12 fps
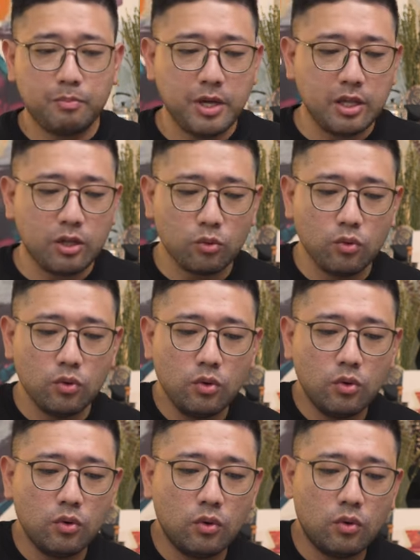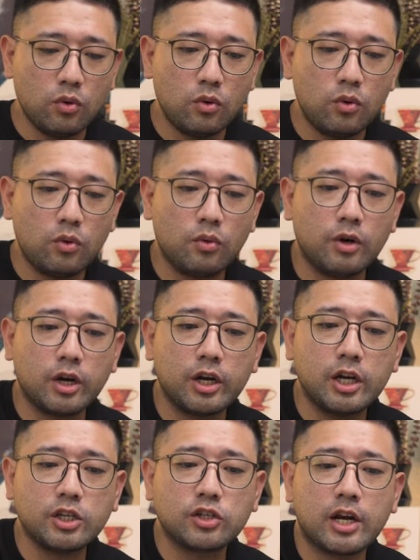P2, we're
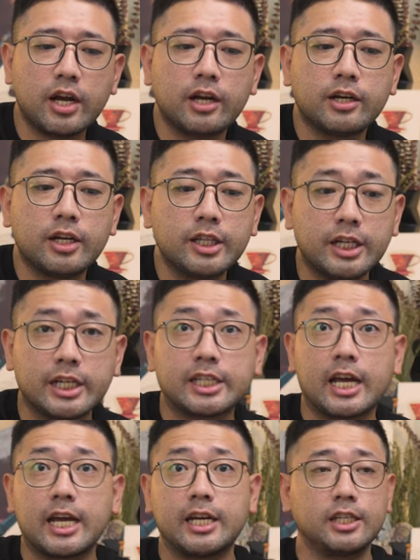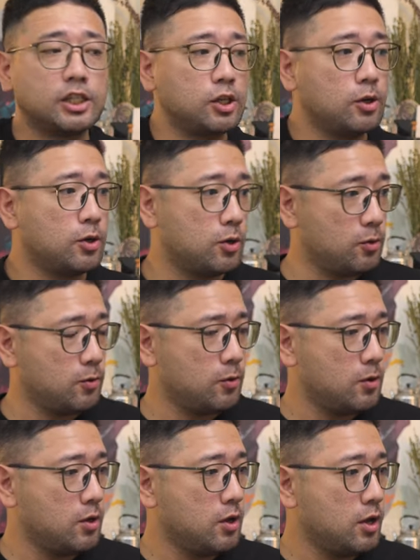gonna try another size. So
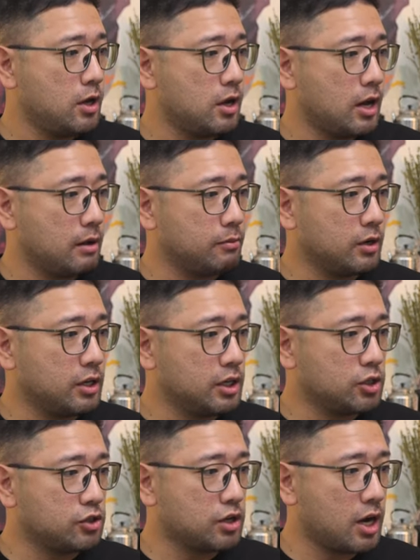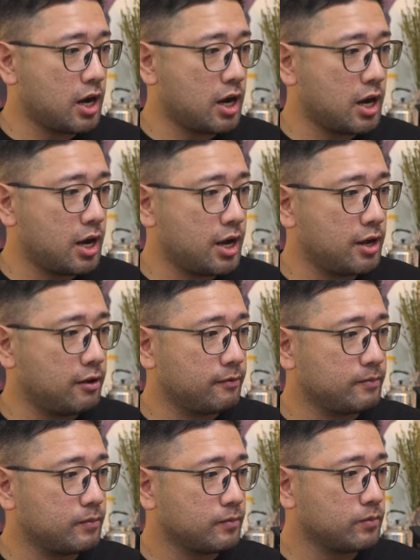I'm gonna try,
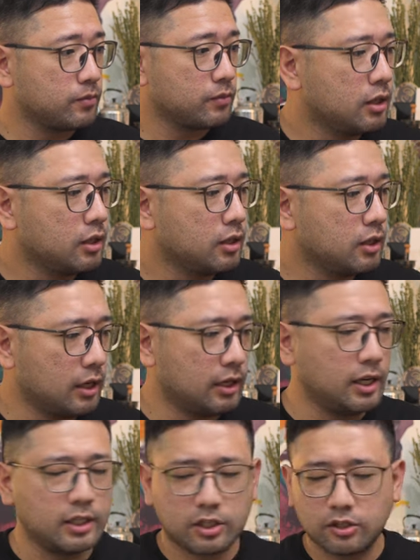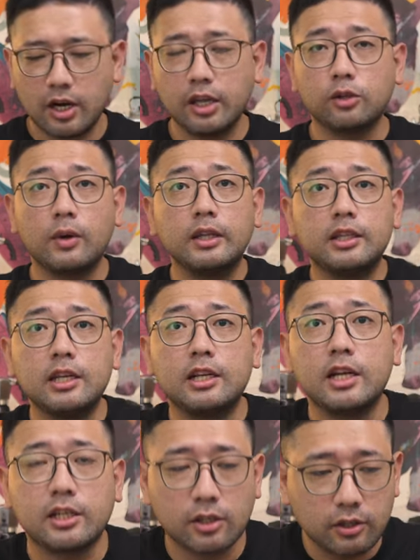yeah, let's try 20
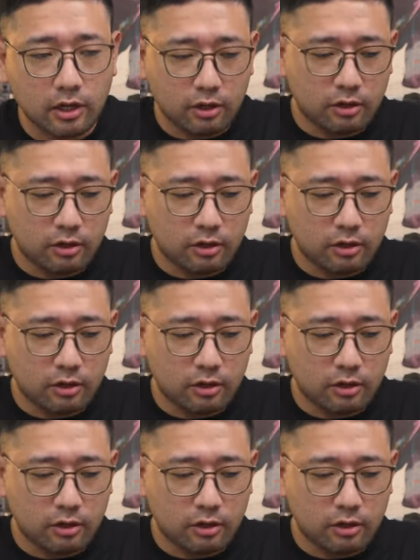clicks on the